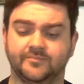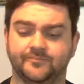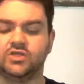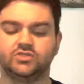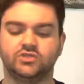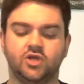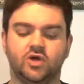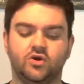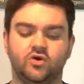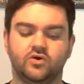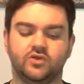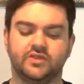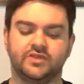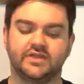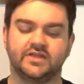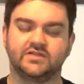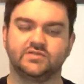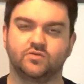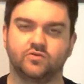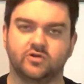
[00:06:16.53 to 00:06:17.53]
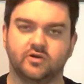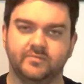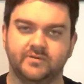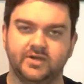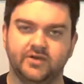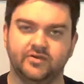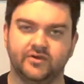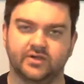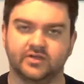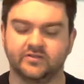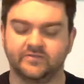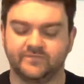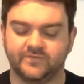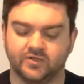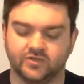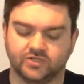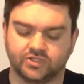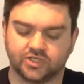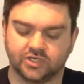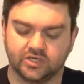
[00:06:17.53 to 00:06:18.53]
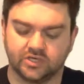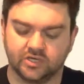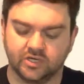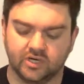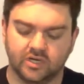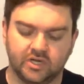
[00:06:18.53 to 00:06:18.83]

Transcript: So things we're going to be doing in the future,